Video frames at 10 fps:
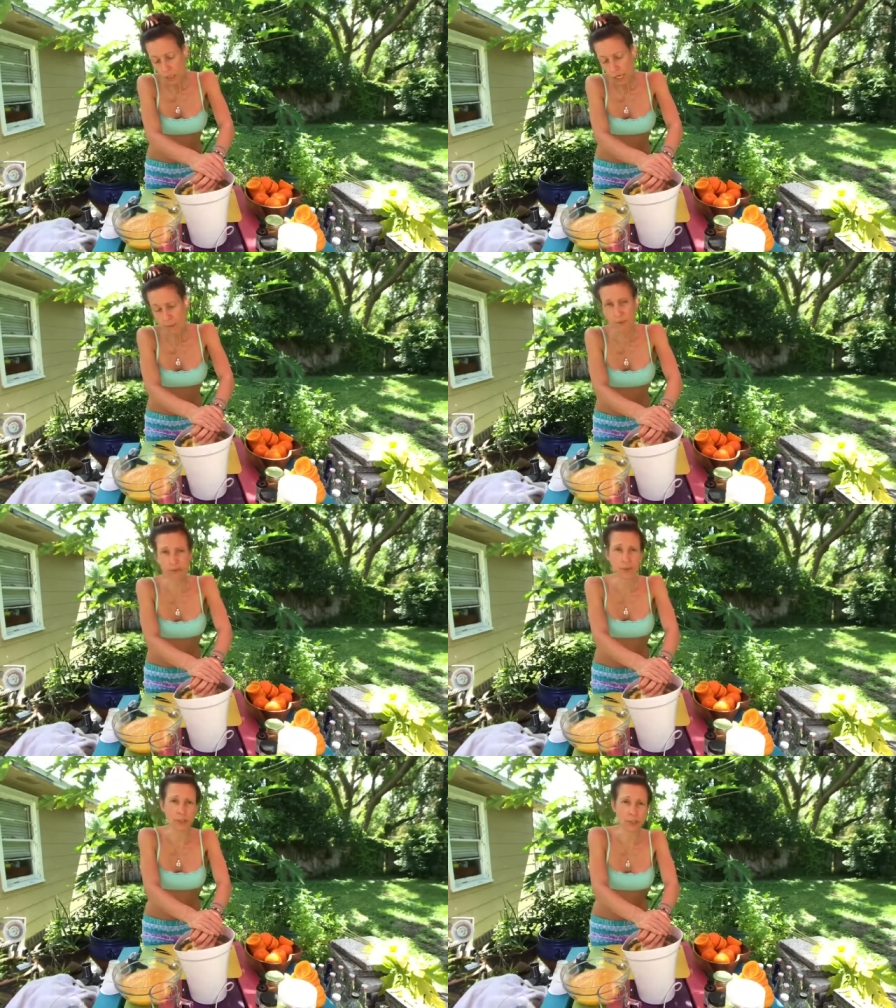I
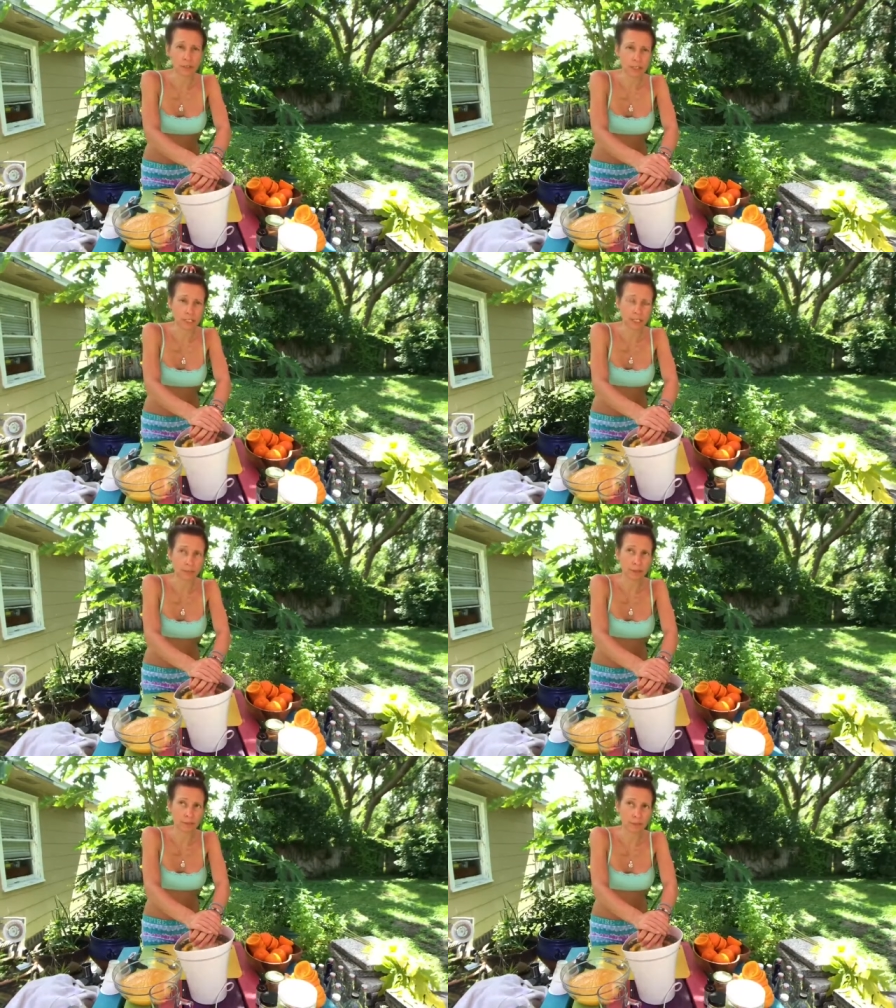prefer the
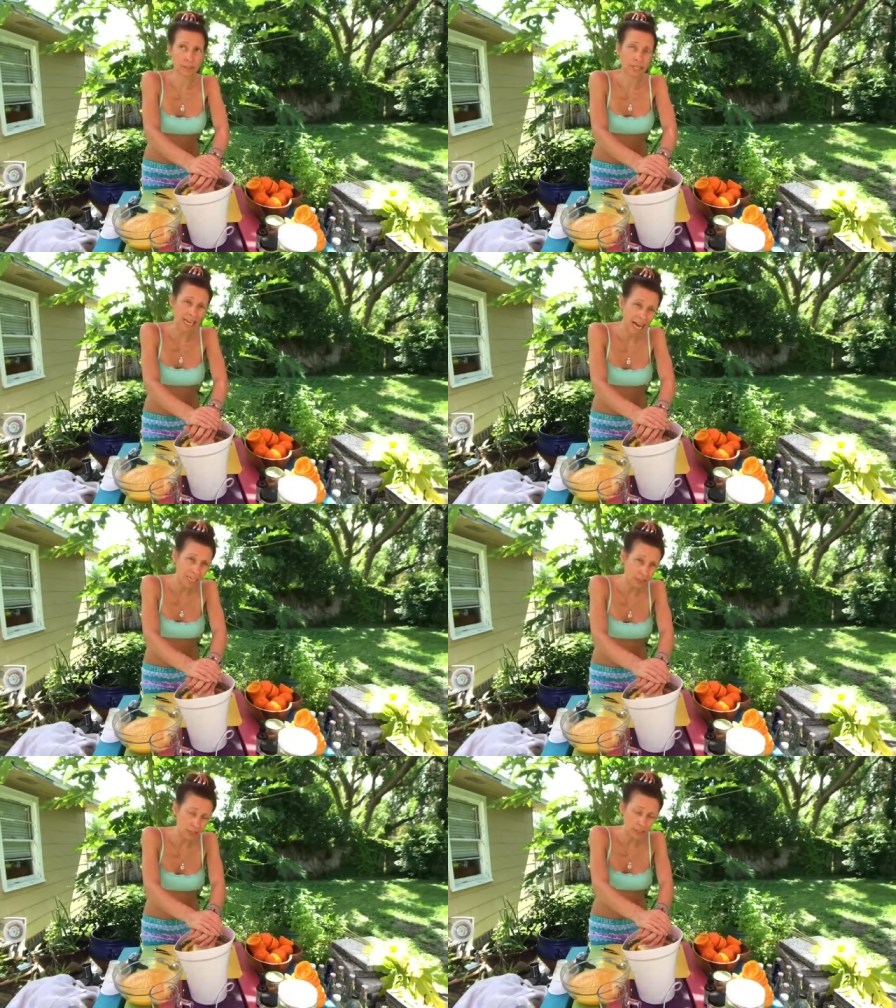the
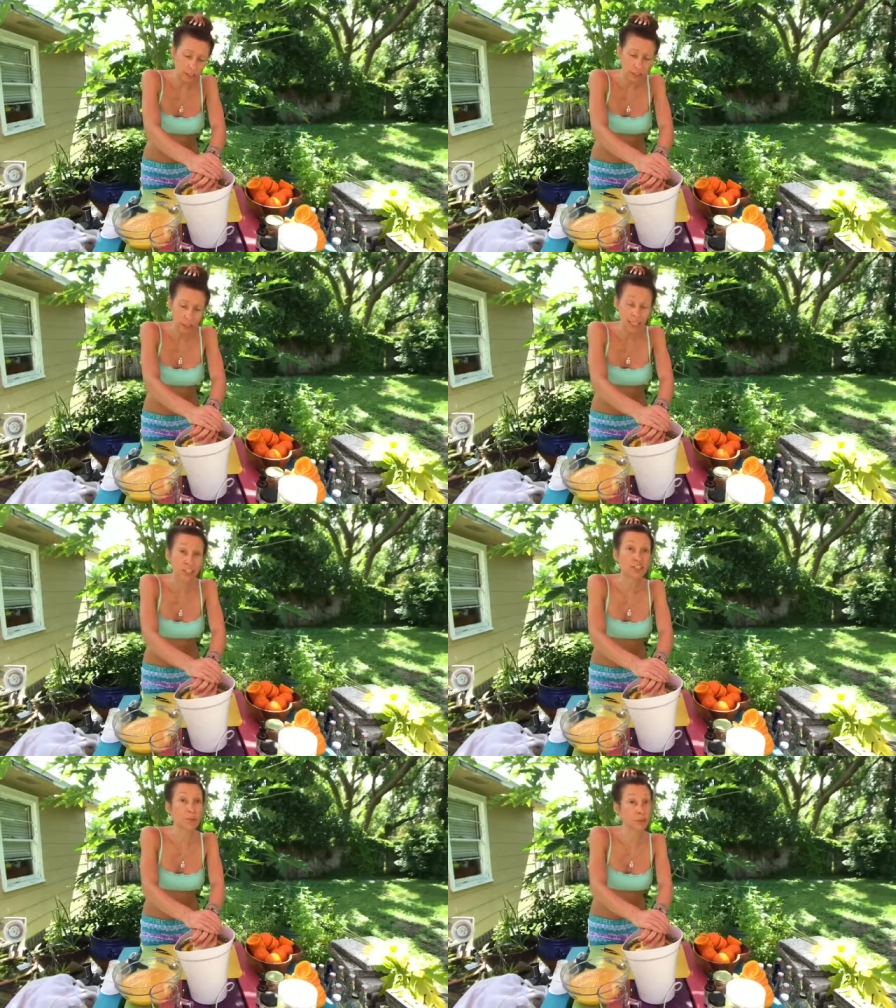dehydrator. It
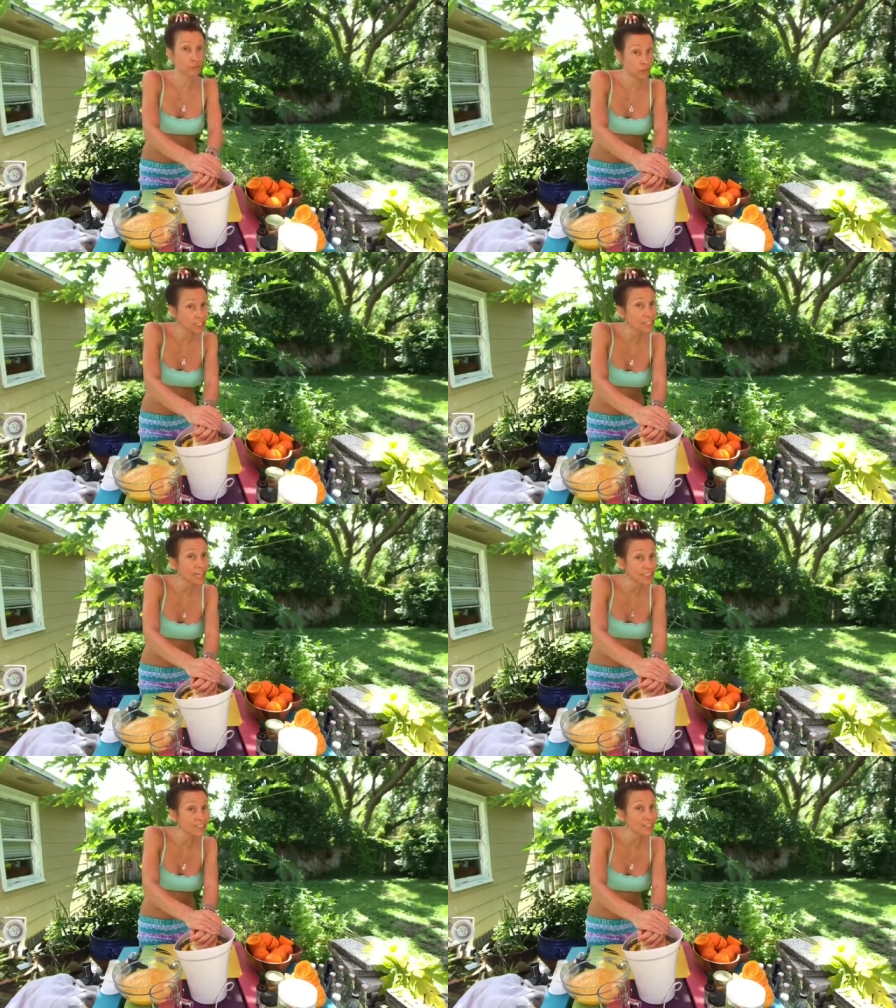smells really
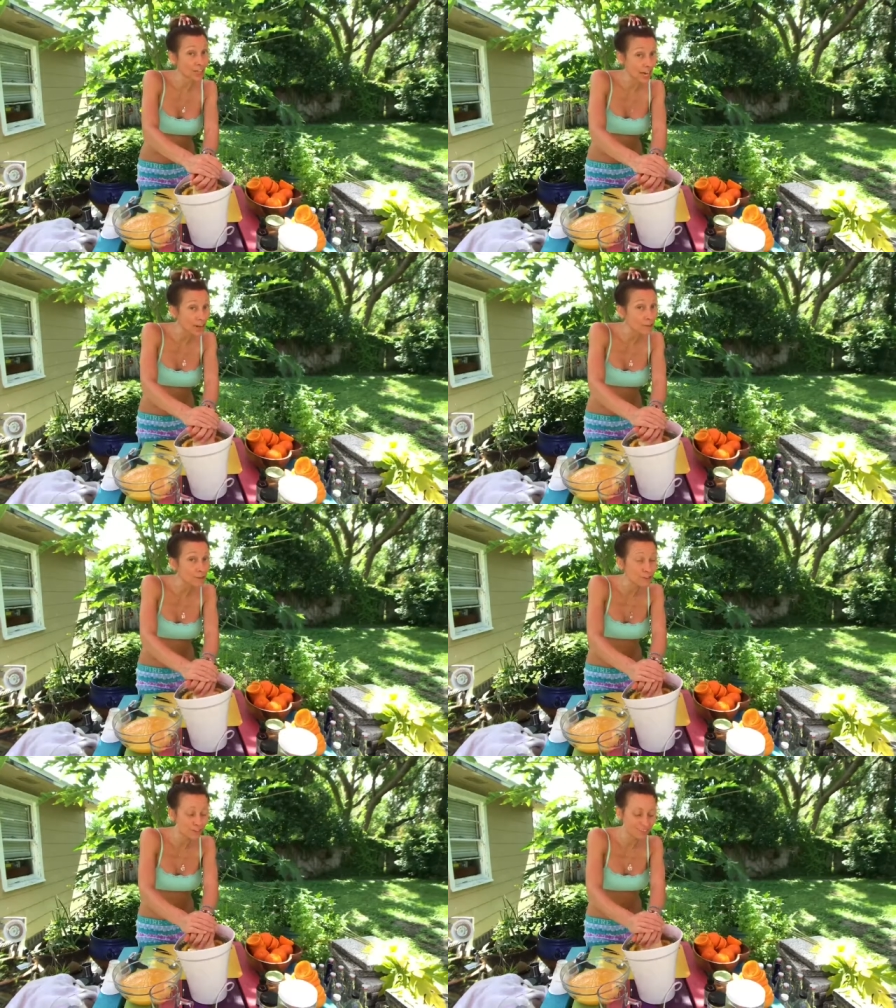nice in your
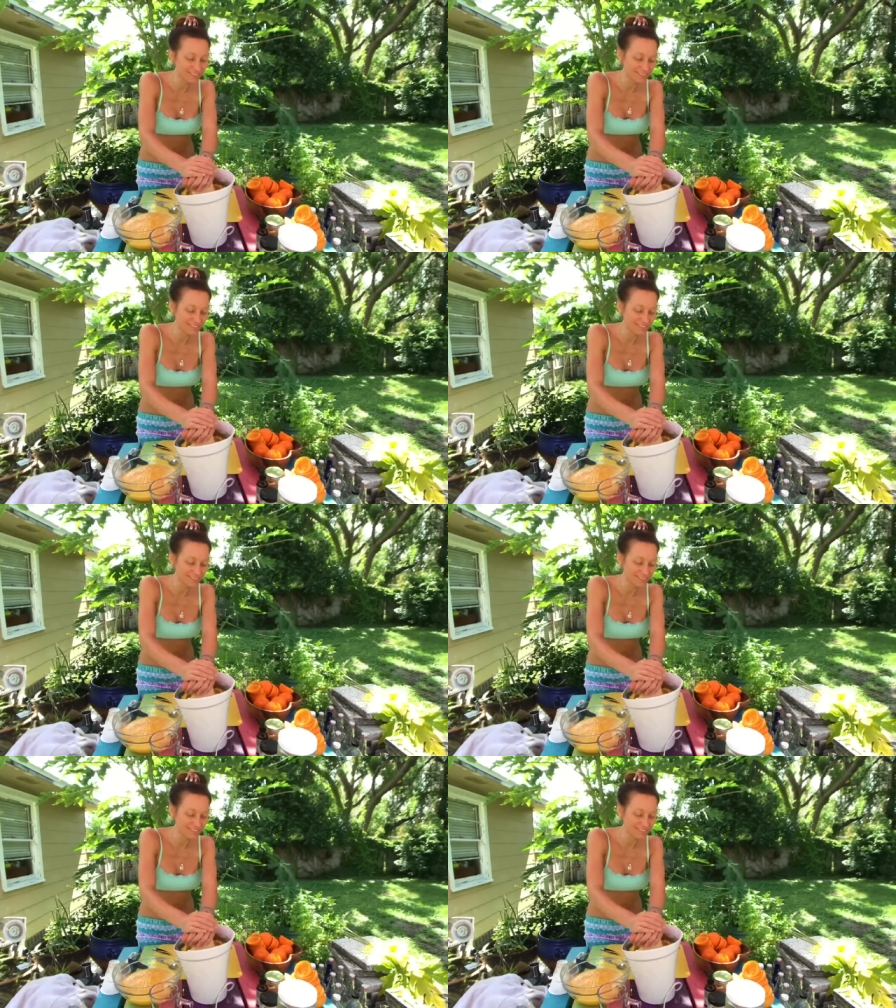house